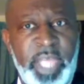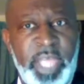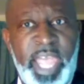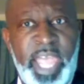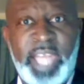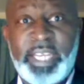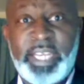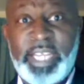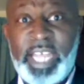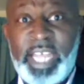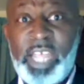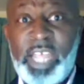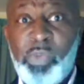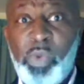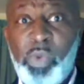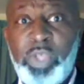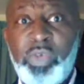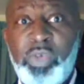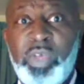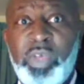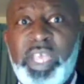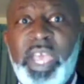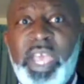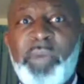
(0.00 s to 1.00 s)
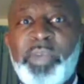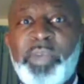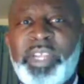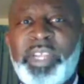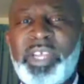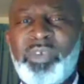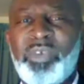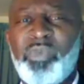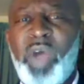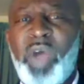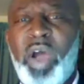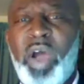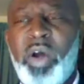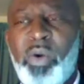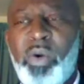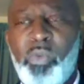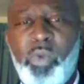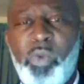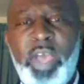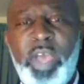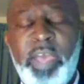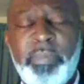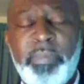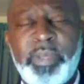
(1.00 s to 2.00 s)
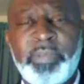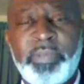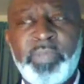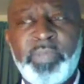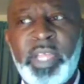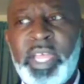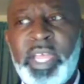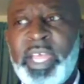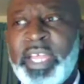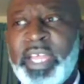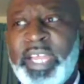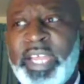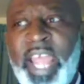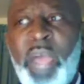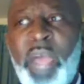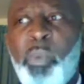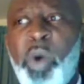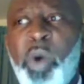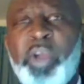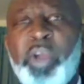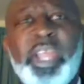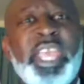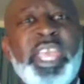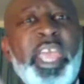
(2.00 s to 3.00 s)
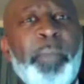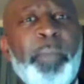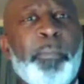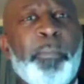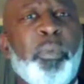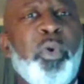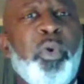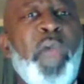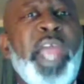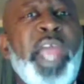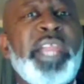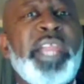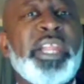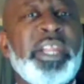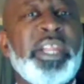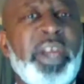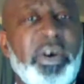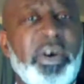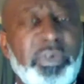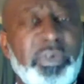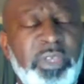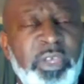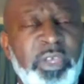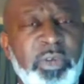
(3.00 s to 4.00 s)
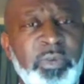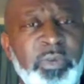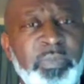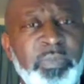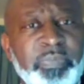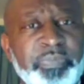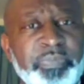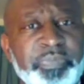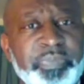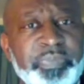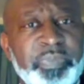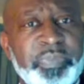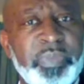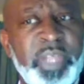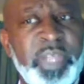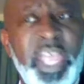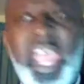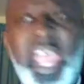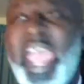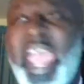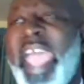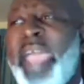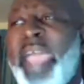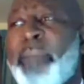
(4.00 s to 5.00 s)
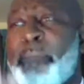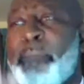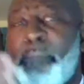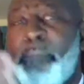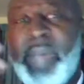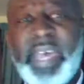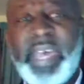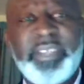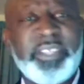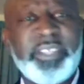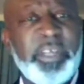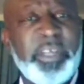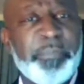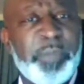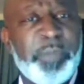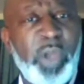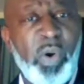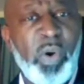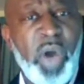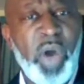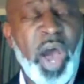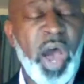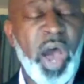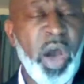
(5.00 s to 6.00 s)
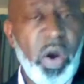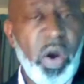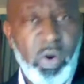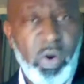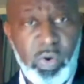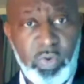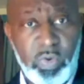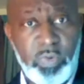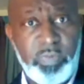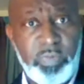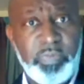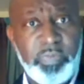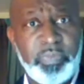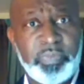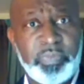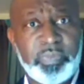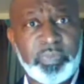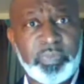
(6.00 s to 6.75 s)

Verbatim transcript: And then when you get with these wrong women, they want to get pregnant on you and mess up your home